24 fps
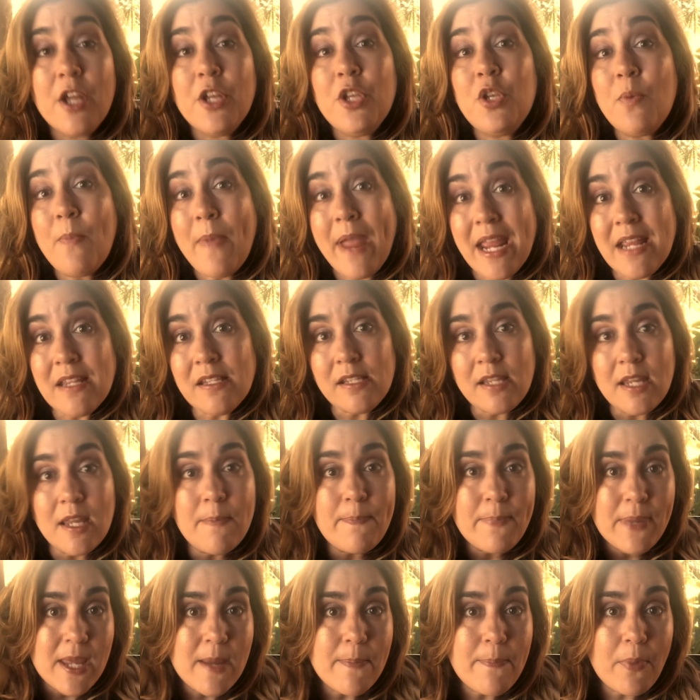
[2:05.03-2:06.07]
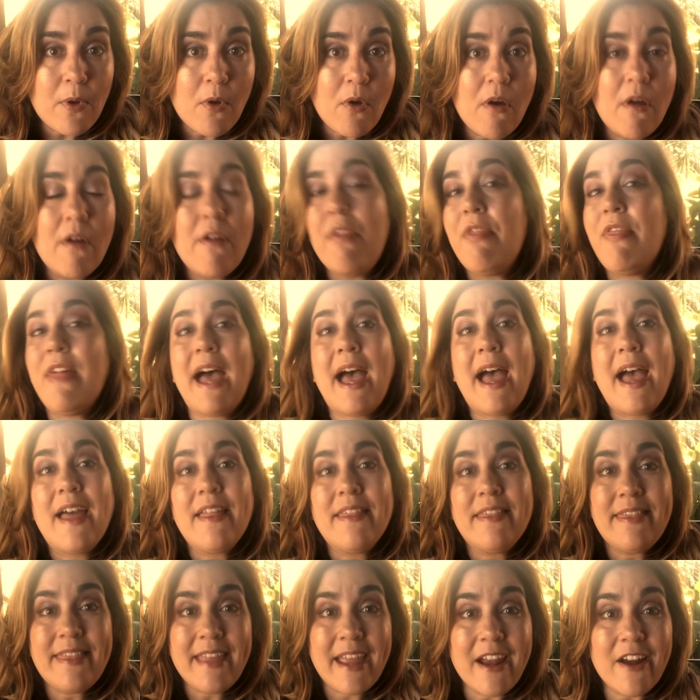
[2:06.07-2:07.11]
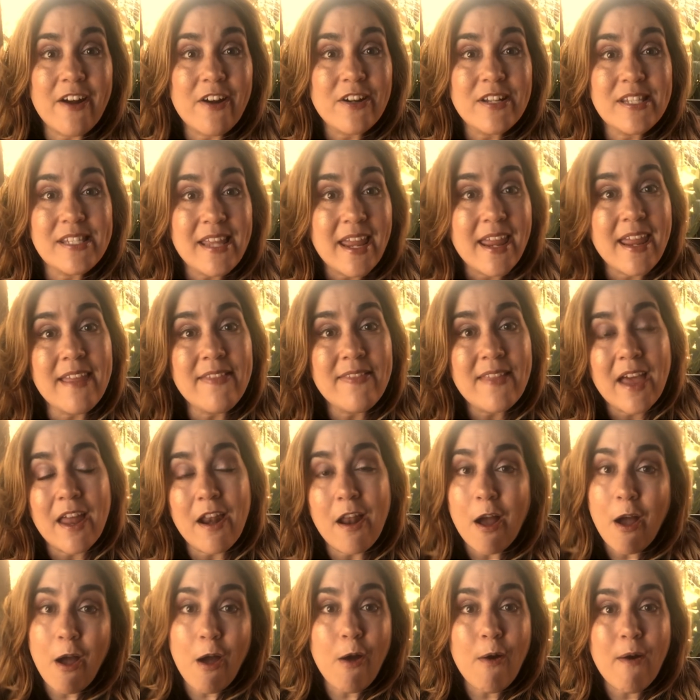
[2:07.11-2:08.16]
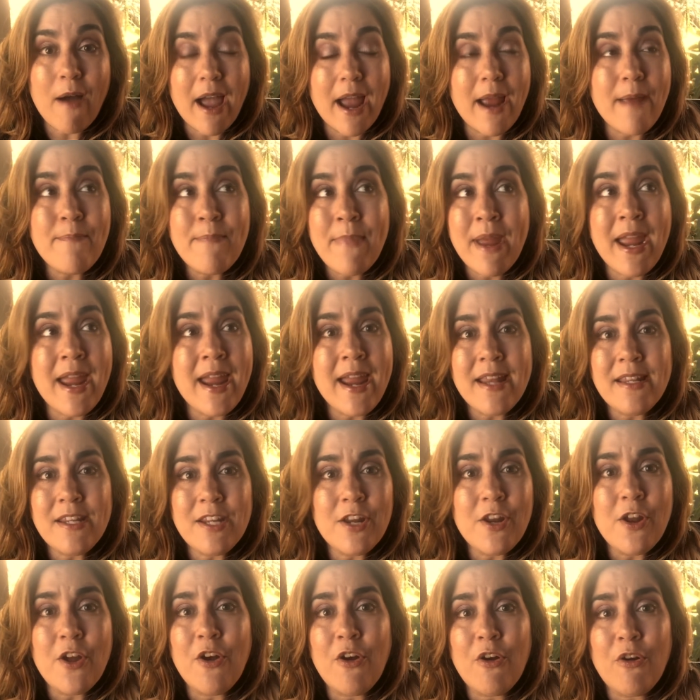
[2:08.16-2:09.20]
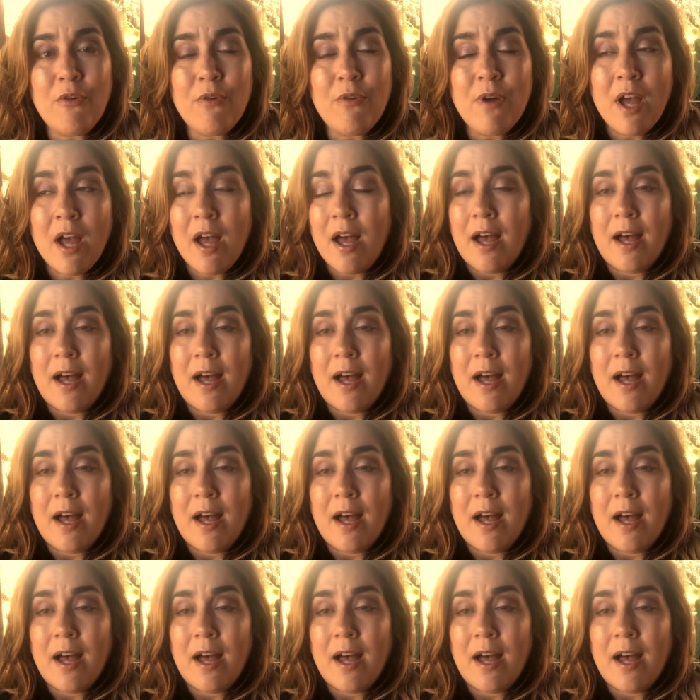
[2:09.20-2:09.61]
You may see people that they're saying that, oh, I made, you know,